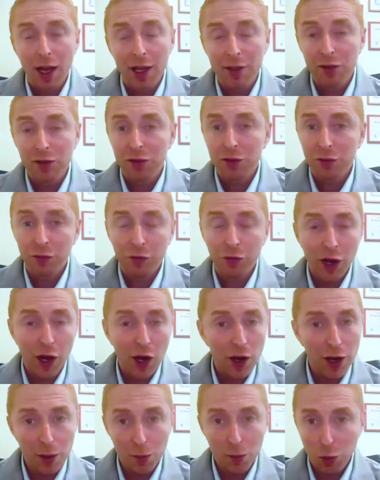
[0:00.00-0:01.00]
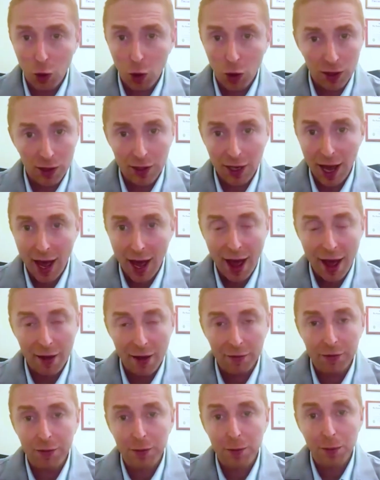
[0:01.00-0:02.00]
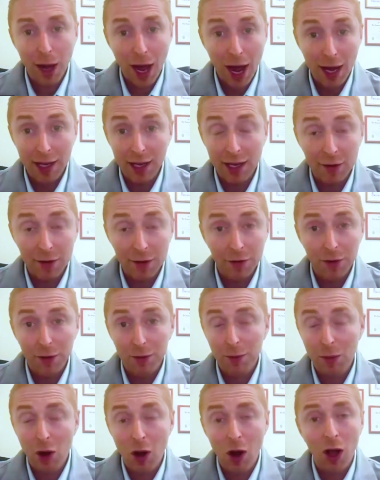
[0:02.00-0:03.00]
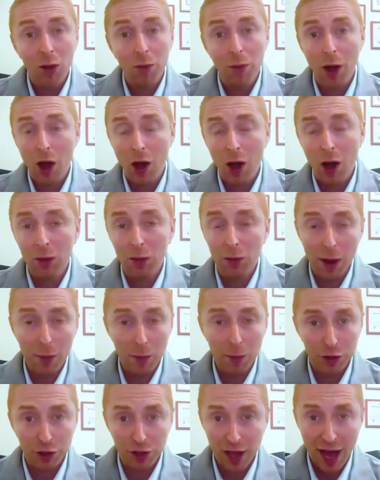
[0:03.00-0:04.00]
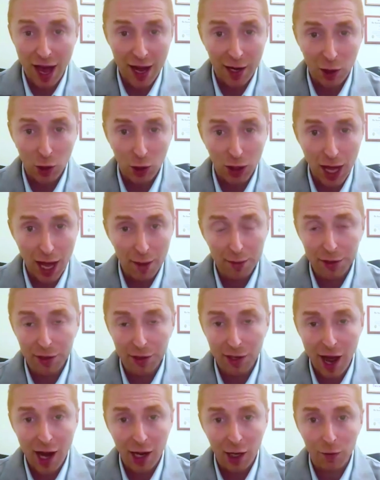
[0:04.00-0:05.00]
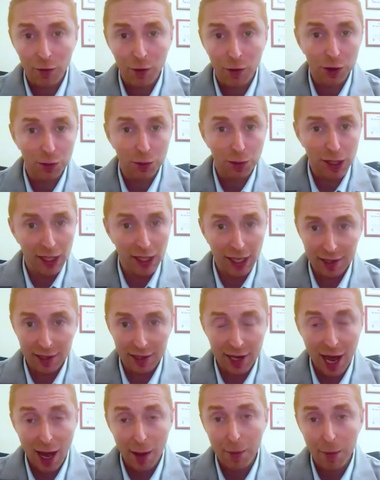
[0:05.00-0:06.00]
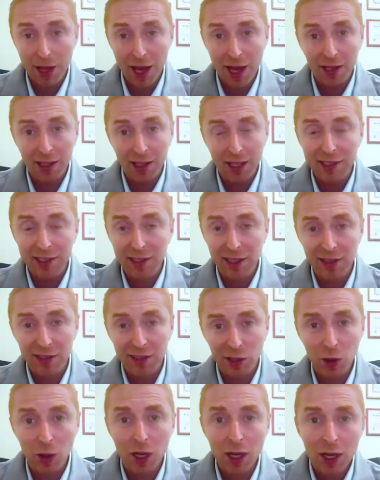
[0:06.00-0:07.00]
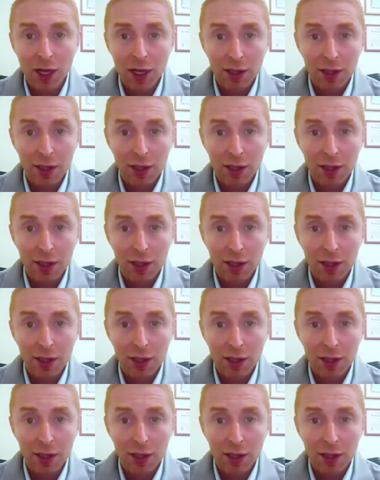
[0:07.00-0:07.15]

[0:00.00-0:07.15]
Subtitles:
it's very important to have buy-in from all members of the Ecolab, sonographers being at the top of that list. And so